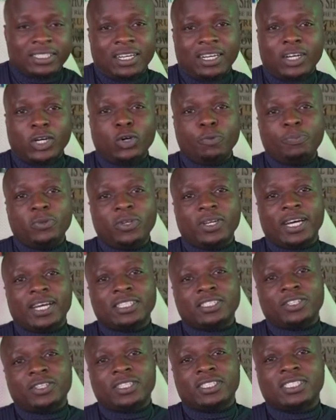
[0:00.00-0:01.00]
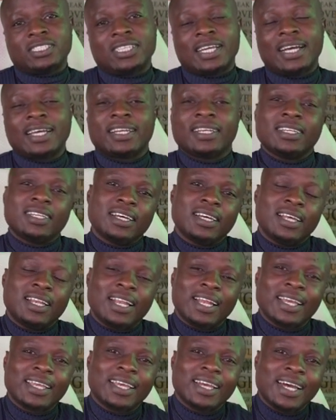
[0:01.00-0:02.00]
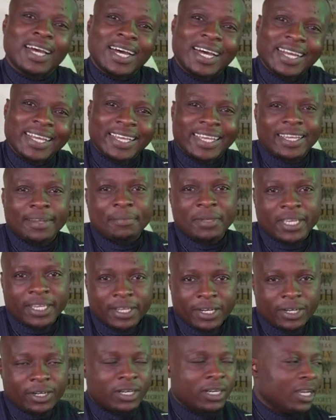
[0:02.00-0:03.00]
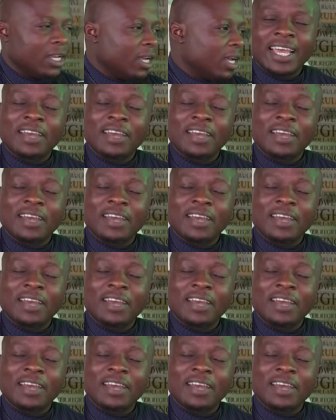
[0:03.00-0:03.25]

I hope you guys are excited like I am here.